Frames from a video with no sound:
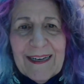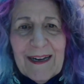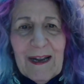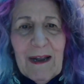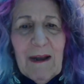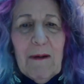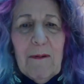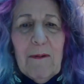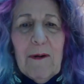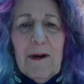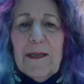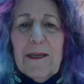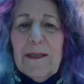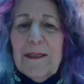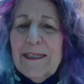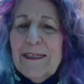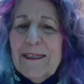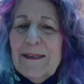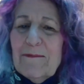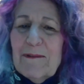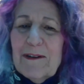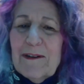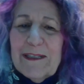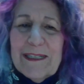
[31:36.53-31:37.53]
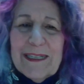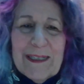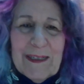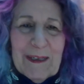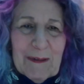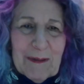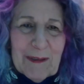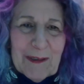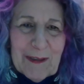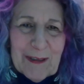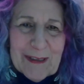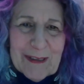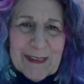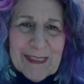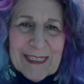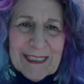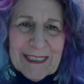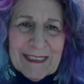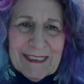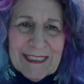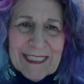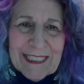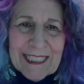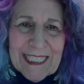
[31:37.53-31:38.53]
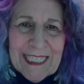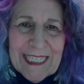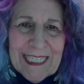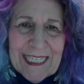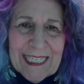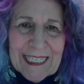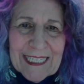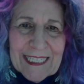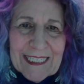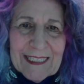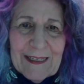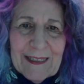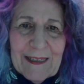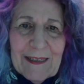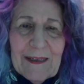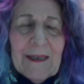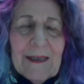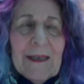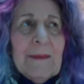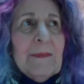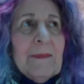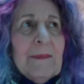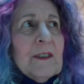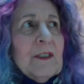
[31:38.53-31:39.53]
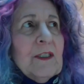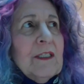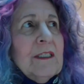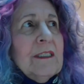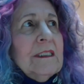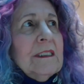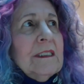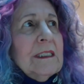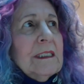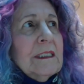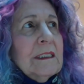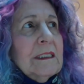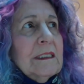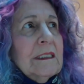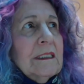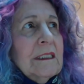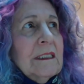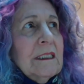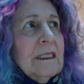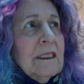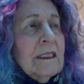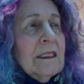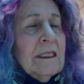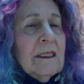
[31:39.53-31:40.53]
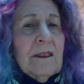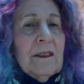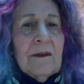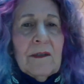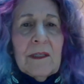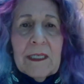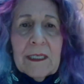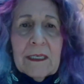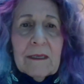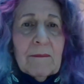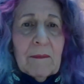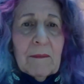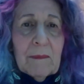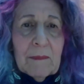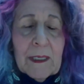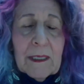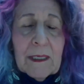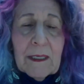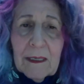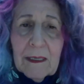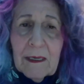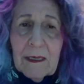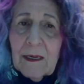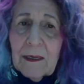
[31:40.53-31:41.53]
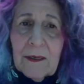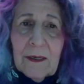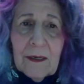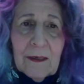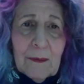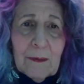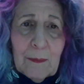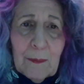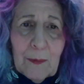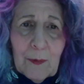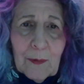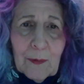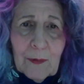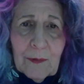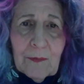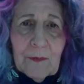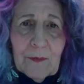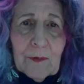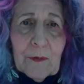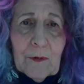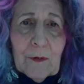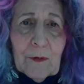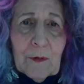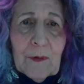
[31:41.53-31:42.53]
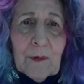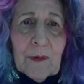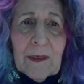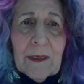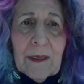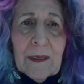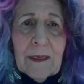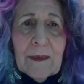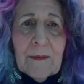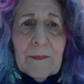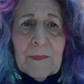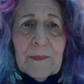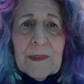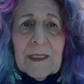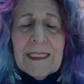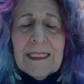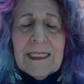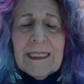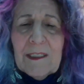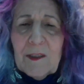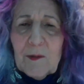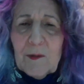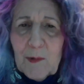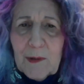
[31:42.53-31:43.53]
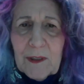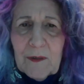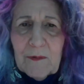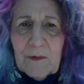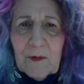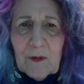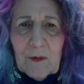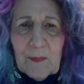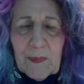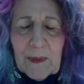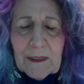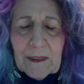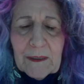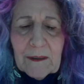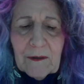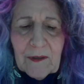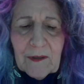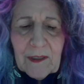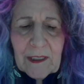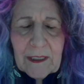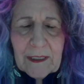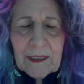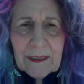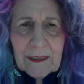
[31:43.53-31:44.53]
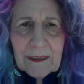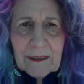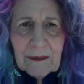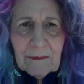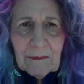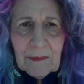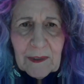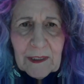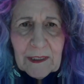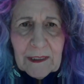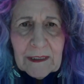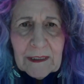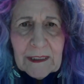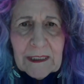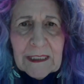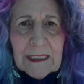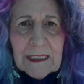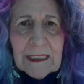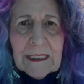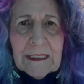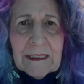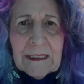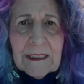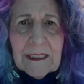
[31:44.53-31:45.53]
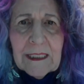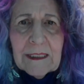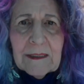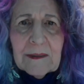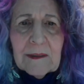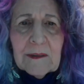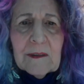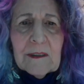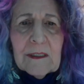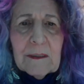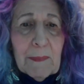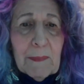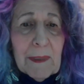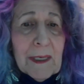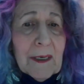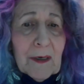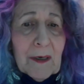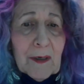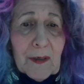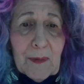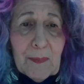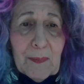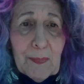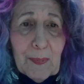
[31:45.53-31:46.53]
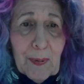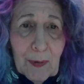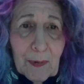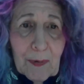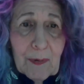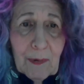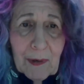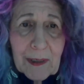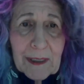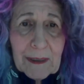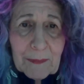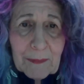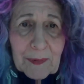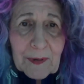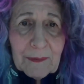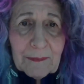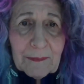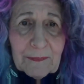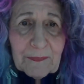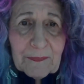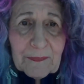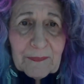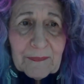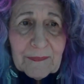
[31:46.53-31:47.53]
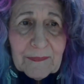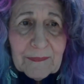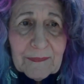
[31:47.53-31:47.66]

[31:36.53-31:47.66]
and I really want to hear what she's got to say. She has, like a number of you, each one of you being unique to me. Denise has inspired programs